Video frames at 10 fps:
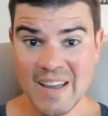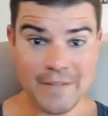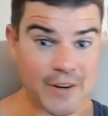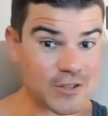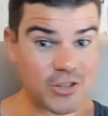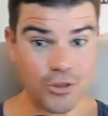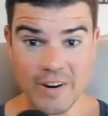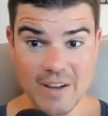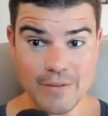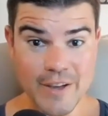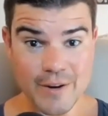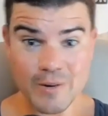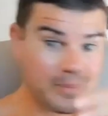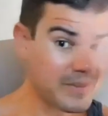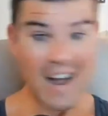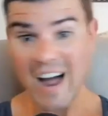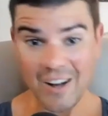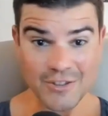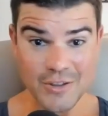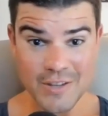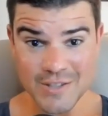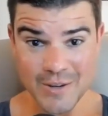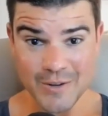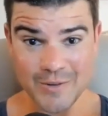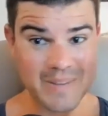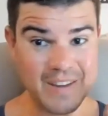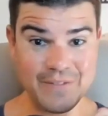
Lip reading: If there's 3 of you, I'll do the Zoom.